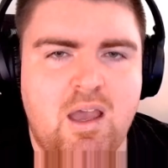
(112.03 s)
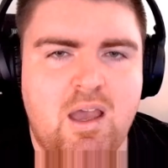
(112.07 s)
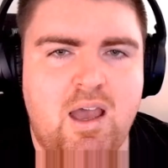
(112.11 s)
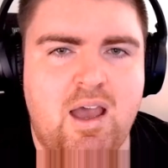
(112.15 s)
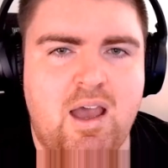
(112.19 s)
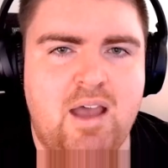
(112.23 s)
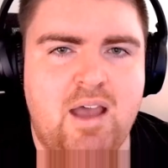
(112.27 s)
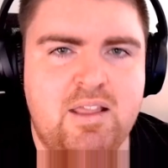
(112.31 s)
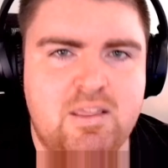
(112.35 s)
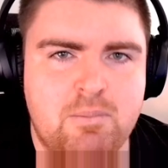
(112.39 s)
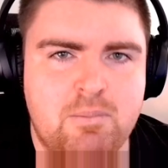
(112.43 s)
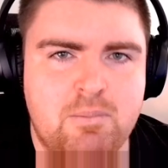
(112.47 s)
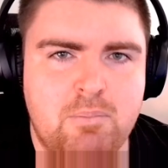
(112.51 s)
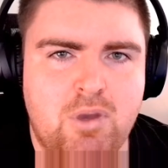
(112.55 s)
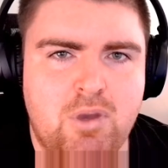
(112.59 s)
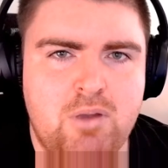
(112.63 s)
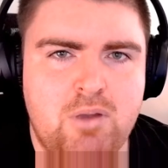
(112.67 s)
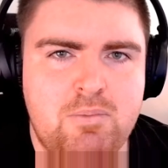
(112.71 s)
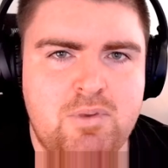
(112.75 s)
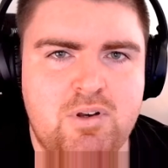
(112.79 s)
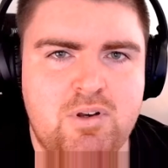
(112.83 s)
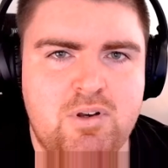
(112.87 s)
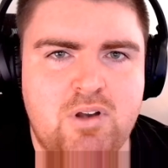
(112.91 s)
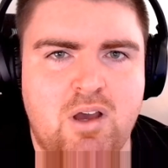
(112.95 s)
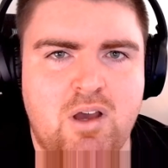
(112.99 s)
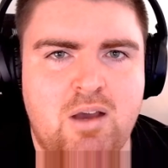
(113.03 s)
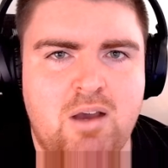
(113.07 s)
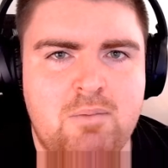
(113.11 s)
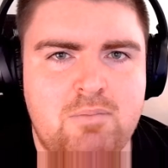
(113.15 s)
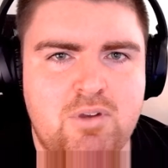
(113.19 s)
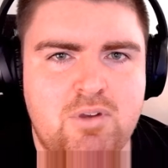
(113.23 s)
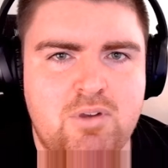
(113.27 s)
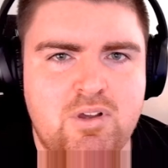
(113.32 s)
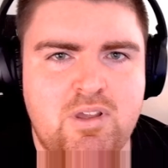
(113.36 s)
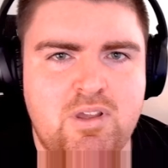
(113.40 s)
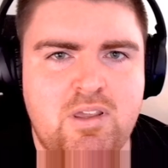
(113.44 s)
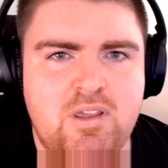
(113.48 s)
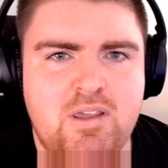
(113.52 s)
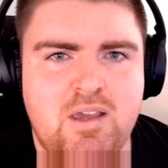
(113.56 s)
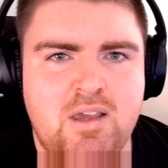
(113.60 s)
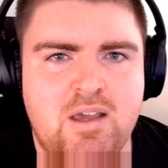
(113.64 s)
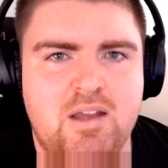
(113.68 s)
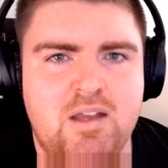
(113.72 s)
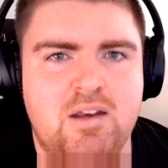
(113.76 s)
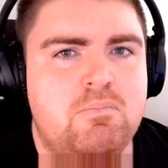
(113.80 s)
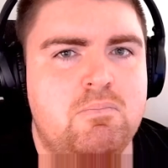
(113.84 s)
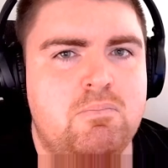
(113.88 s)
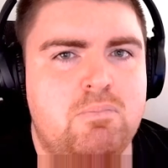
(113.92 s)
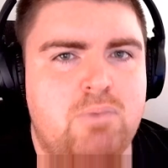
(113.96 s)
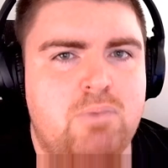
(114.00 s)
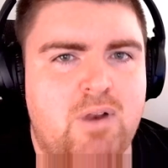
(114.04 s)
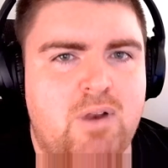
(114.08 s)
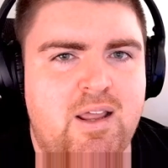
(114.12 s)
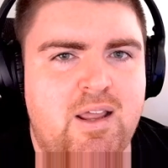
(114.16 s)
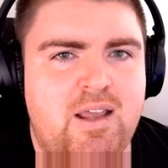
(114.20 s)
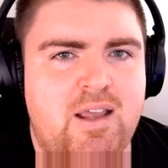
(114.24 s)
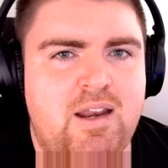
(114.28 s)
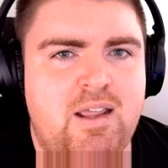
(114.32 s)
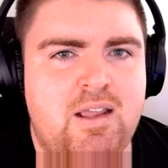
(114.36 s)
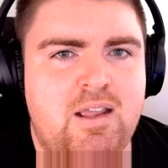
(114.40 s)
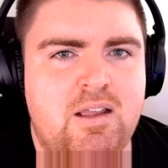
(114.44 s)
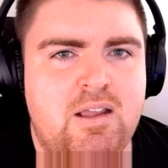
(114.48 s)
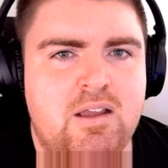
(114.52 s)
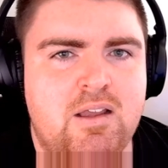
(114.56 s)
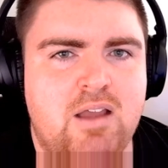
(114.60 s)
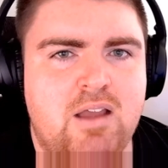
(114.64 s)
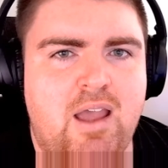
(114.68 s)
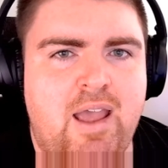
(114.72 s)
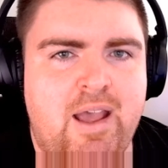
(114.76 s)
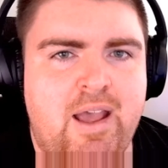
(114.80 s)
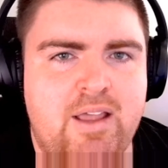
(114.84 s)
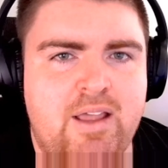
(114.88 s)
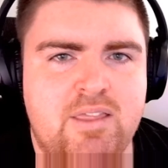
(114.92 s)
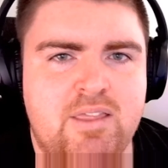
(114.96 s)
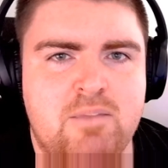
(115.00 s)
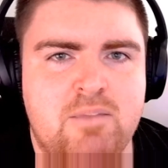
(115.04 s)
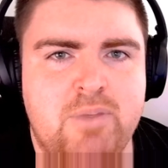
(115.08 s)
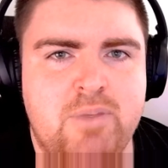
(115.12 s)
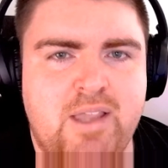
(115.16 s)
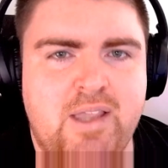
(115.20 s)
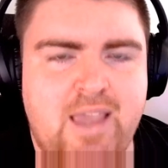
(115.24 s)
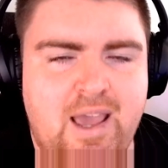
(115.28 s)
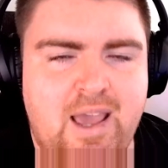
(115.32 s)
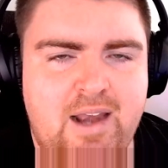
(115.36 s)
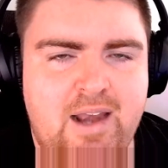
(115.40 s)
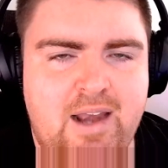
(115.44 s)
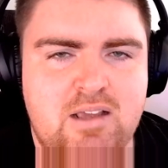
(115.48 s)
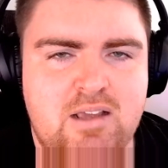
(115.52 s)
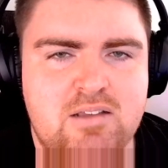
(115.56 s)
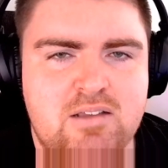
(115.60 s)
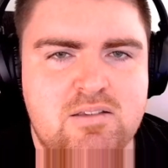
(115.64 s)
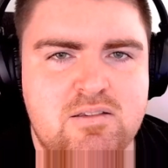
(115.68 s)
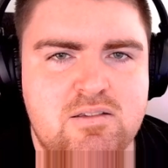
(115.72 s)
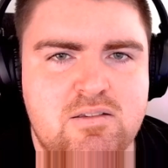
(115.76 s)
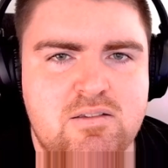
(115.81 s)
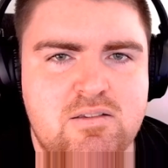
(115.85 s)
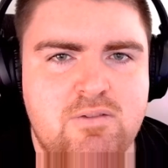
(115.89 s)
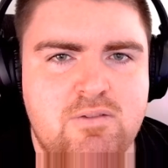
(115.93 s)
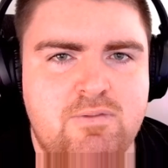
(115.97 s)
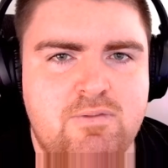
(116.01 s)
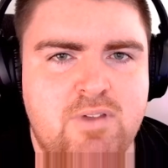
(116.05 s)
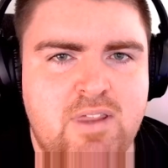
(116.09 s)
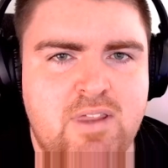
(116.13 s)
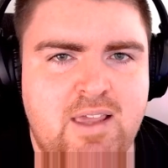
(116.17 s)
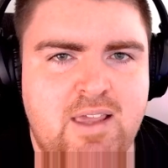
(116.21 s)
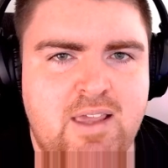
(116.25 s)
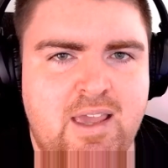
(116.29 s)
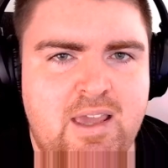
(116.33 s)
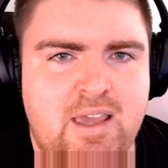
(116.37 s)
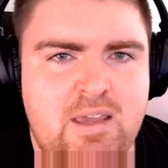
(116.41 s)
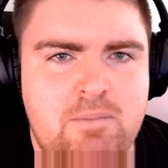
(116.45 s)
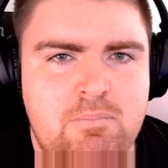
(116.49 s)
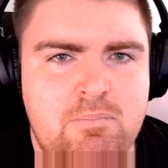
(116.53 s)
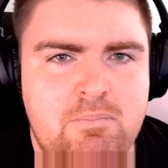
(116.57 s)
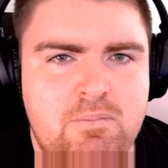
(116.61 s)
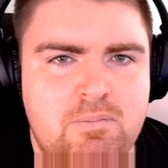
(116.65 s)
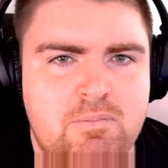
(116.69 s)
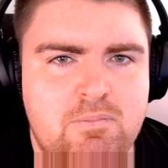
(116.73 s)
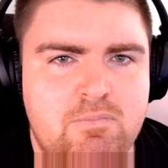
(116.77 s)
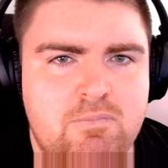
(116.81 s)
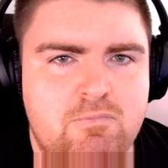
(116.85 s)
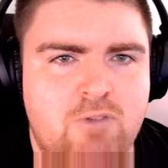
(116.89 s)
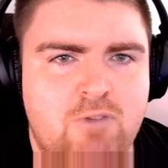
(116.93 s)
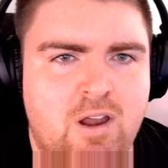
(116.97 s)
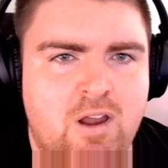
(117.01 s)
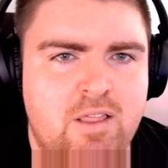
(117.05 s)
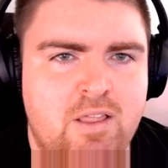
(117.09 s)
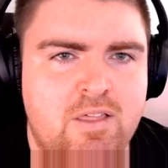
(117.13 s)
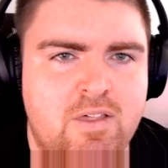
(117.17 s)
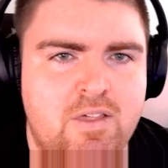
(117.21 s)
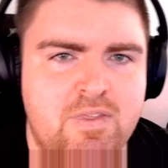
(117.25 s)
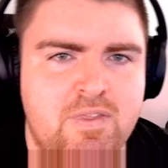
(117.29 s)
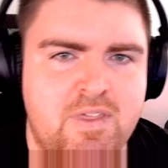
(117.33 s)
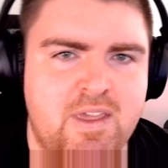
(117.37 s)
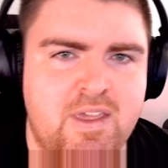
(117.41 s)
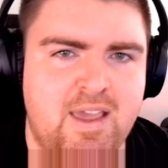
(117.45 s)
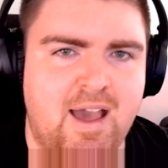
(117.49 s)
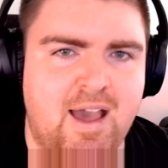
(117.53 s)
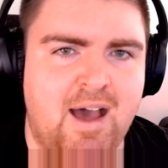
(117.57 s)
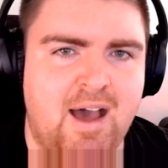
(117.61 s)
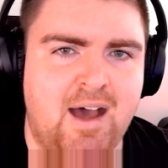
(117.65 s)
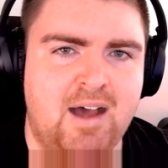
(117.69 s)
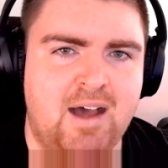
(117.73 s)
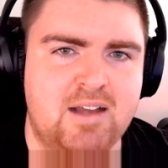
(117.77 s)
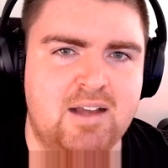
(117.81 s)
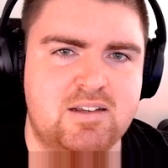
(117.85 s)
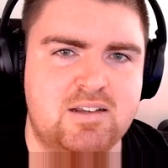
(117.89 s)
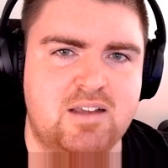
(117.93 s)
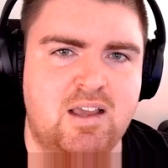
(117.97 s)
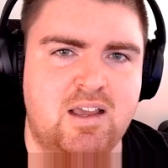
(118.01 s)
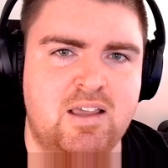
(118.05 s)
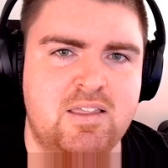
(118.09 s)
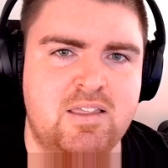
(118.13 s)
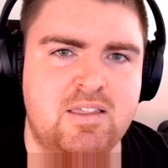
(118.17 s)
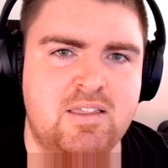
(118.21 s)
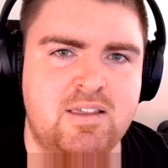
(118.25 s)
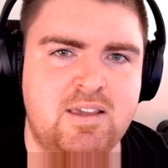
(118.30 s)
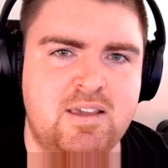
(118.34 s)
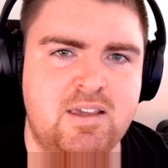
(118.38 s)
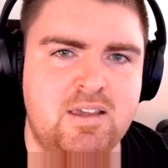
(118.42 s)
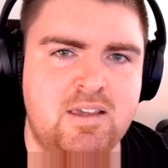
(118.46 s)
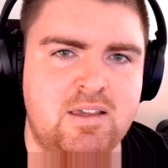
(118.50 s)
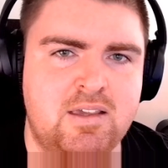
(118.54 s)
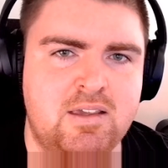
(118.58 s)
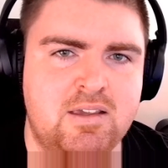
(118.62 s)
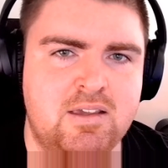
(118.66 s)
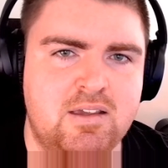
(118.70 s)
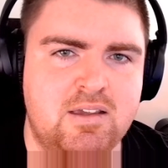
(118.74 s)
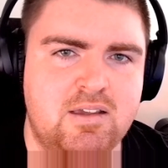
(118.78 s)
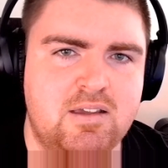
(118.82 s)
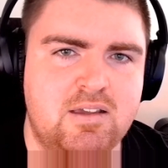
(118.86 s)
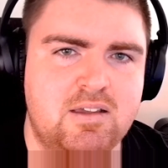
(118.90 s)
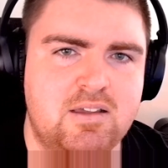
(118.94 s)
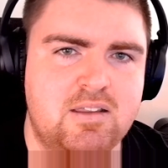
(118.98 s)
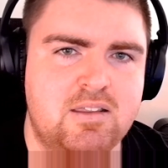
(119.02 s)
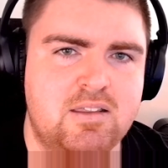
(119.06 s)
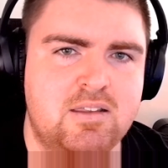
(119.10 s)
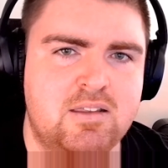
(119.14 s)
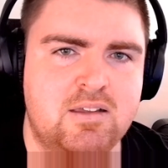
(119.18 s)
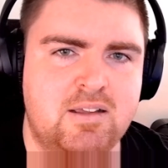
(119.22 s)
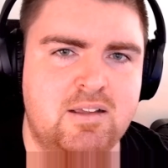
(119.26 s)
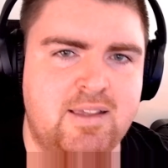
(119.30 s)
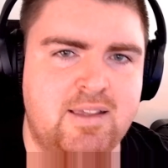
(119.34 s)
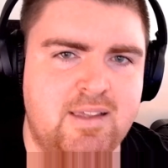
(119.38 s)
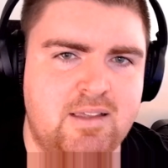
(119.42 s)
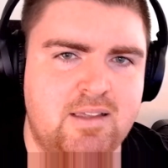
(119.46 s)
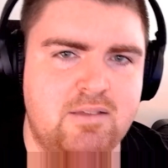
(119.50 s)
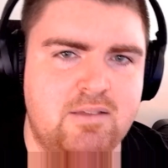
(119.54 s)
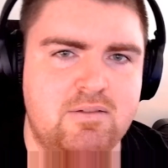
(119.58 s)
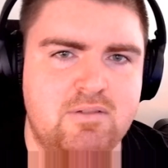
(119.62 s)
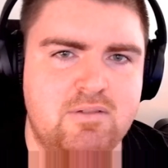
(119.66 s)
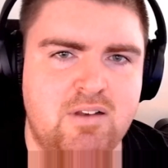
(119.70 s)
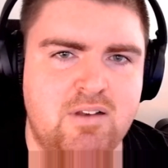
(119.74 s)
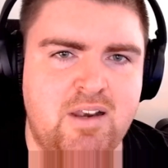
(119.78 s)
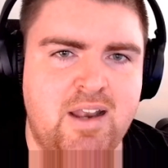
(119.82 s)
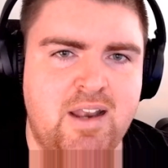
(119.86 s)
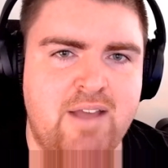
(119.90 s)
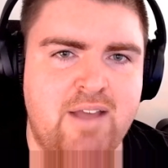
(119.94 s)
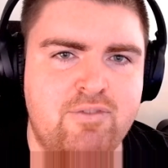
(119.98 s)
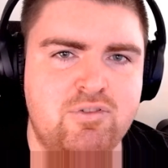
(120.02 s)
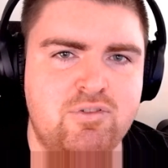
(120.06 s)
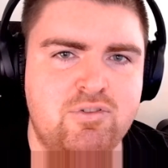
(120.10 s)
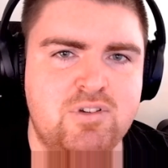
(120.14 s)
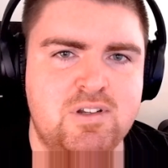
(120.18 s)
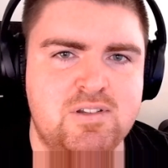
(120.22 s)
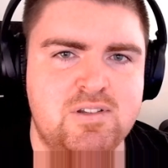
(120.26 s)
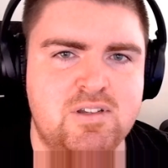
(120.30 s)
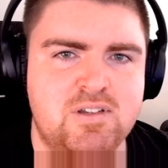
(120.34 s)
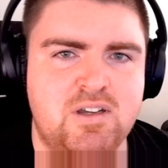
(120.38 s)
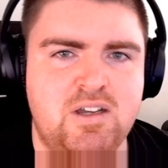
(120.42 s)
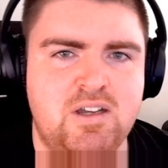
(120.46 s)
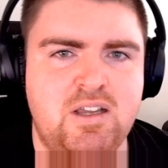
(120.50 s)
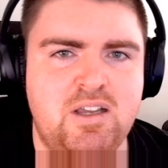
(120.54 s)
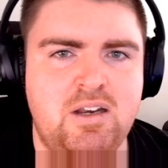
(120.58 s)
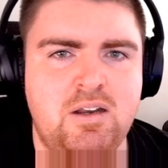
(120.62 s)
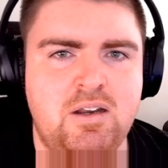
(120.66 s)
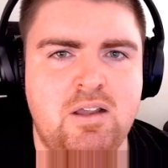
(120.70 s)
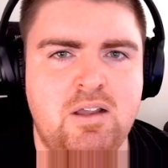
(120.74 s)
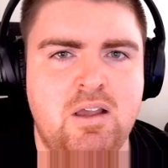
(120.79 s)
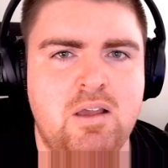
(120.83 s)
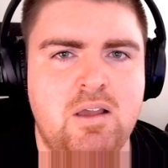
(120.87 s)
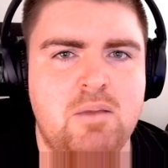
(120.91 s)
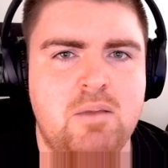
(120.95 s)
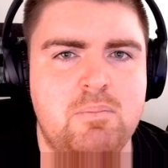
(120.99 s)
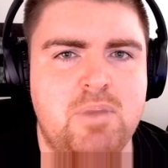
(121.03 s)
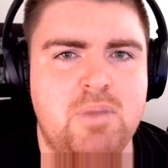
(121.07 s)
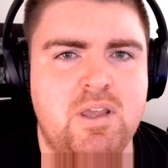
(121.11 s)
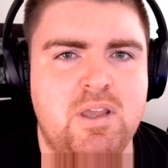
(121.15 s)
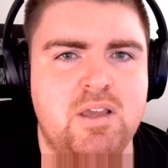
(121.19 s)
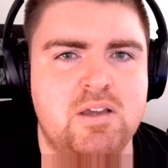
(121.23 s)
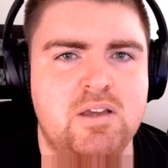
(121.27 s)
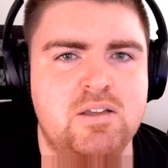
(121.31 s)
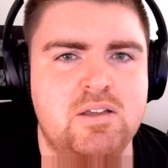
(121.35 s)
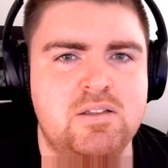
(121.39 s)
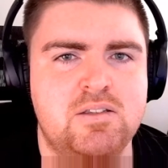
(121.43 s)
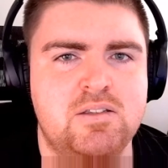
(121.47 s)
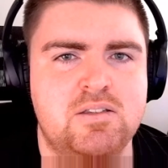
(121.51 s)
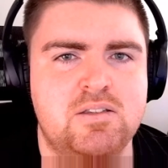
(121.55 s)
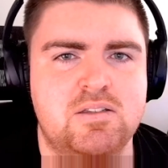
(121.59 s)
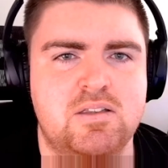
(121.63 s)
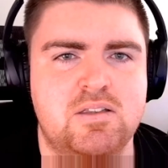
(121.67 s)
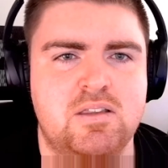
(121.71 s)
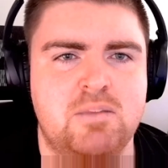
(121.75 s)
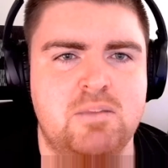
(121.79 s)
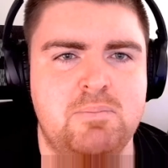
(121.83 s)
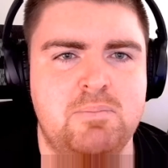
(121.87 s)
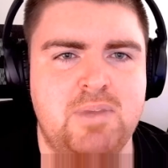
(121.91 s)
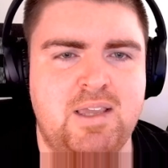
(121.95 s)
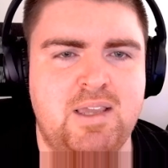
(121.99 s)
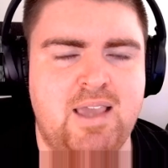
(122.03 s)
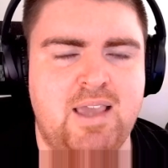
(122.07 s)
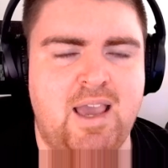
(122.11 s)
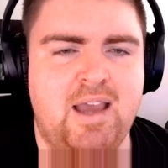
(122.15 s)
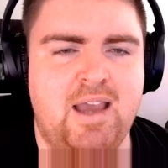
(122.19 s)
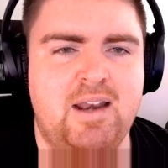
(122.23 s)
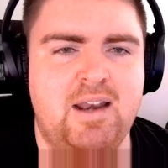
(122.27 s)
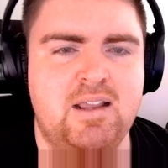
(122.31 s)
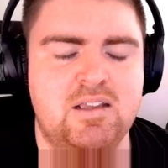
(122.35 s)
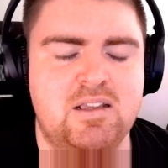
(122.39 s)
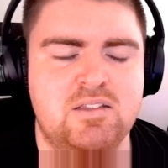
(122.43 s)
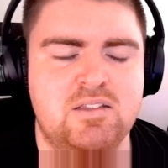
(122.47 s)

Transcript: At the moment, I'm looking at planning out the mechanics for the game rather than the art and the level design, because the mechanics